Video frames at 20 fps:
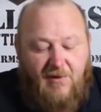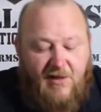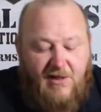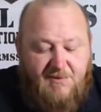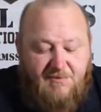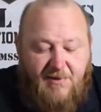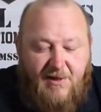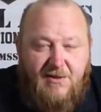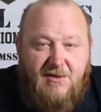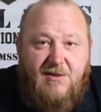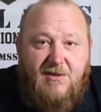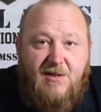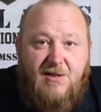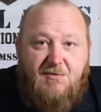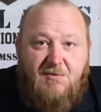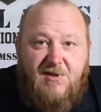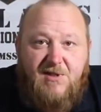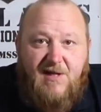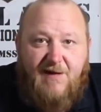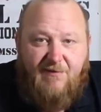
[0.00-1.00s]
There has been
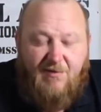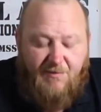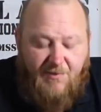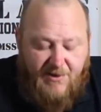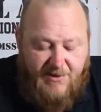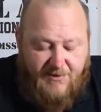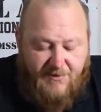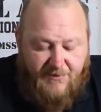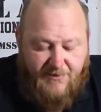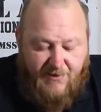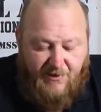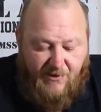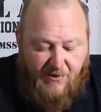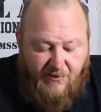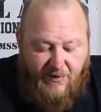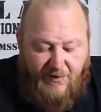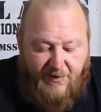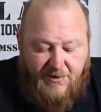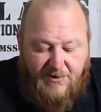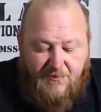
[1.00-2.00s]
instances with several pistols,
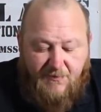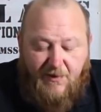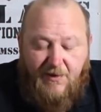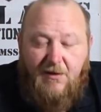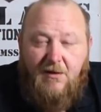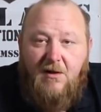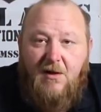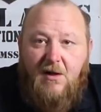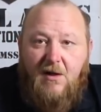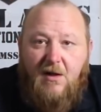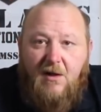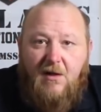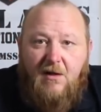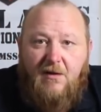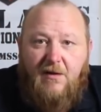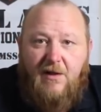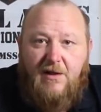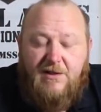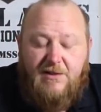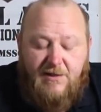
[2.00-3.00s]
including this one,
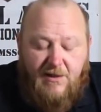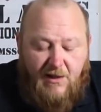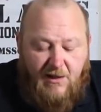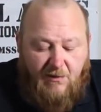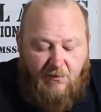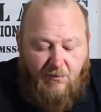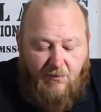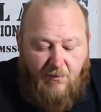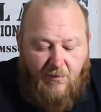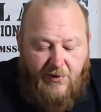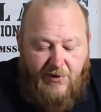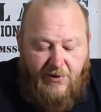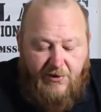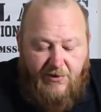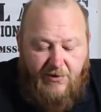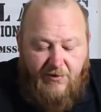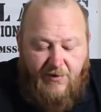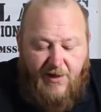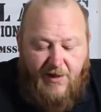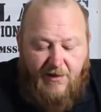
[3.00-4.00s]
that when
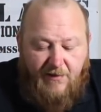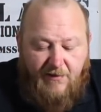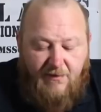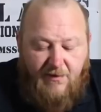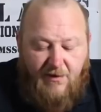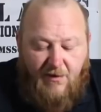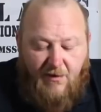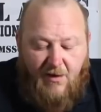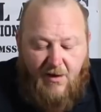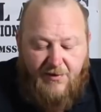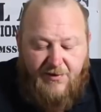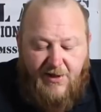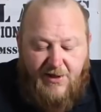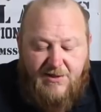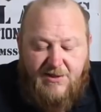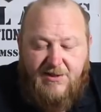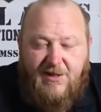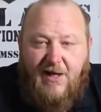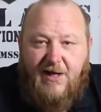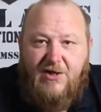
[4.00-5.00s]
you do that, you know, all it
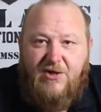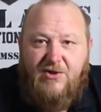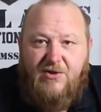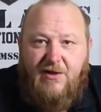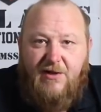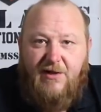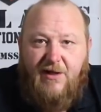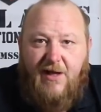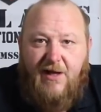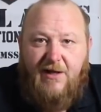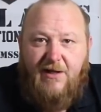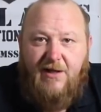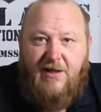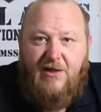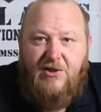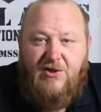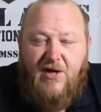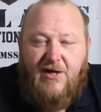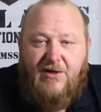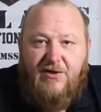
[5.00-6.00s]
takes is that
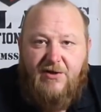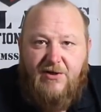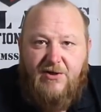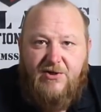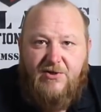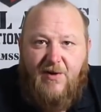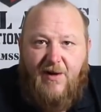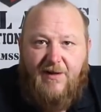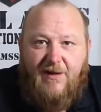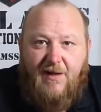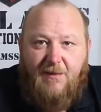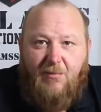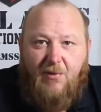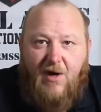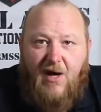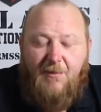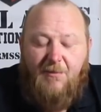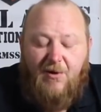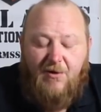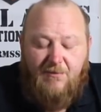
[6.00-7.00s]
ejector to strike that
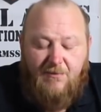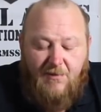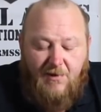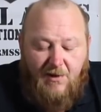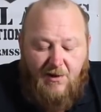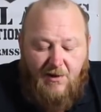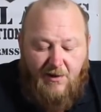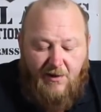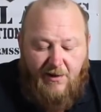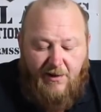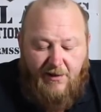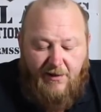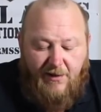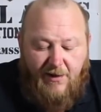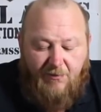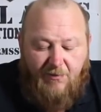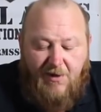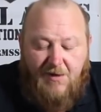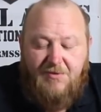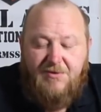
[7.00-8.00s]
primer, and
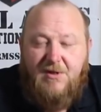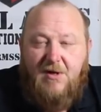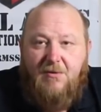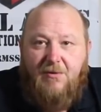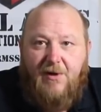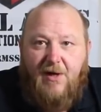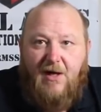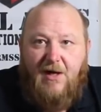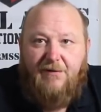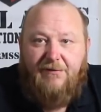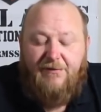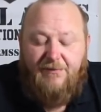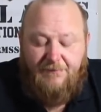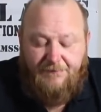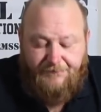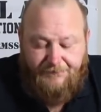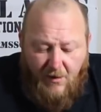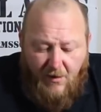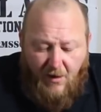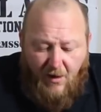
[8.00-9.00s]
that round's going off.
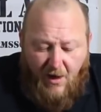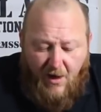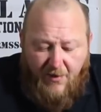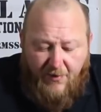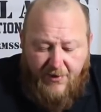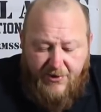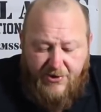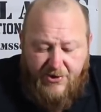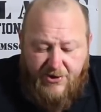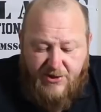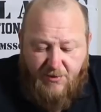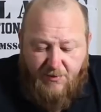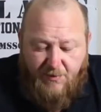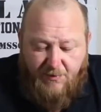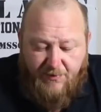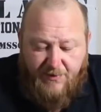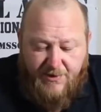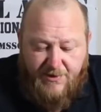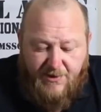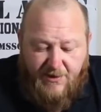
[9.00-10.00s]
Other issues that
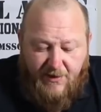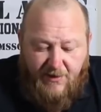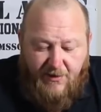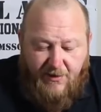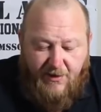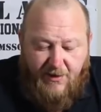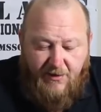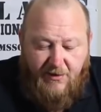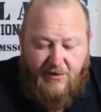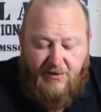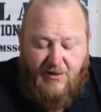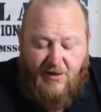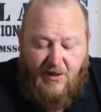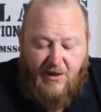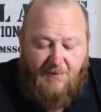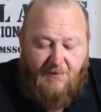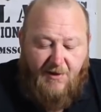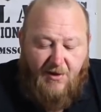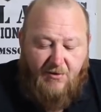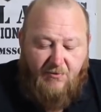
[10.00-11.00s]
we will discuss, you can
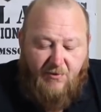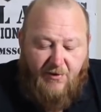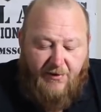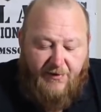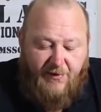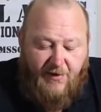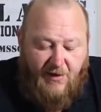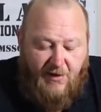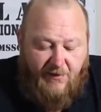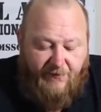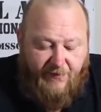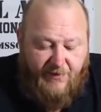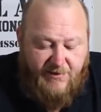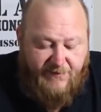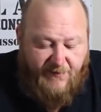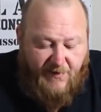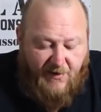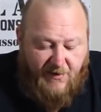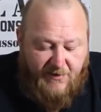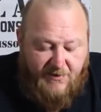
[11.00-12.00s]
talk about with for
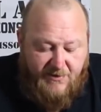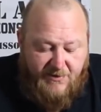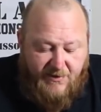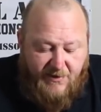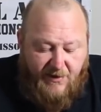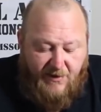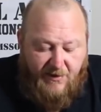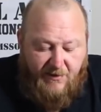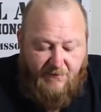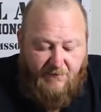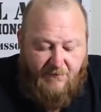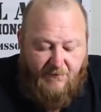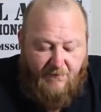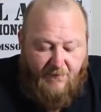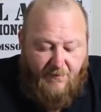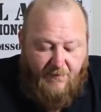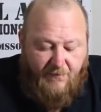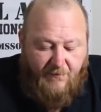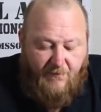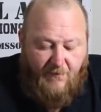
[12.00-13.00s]
as far as the
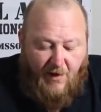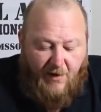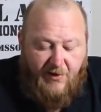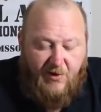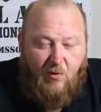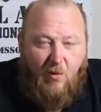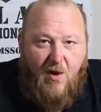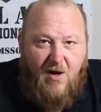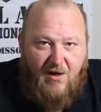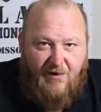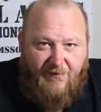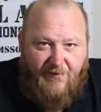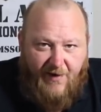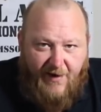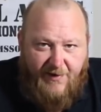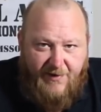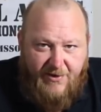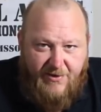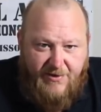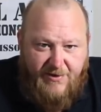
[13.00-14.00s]
underwater
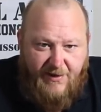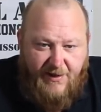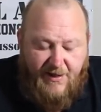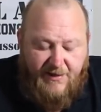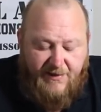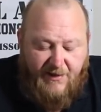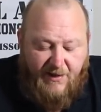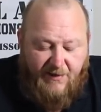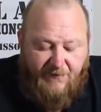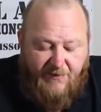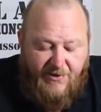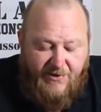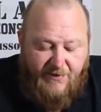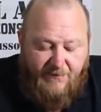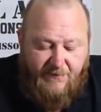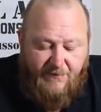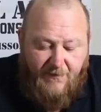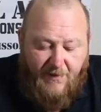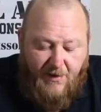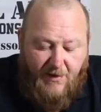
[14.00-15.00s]
firing that you see on
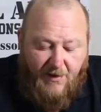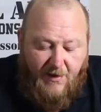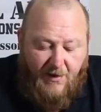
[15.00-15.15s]
television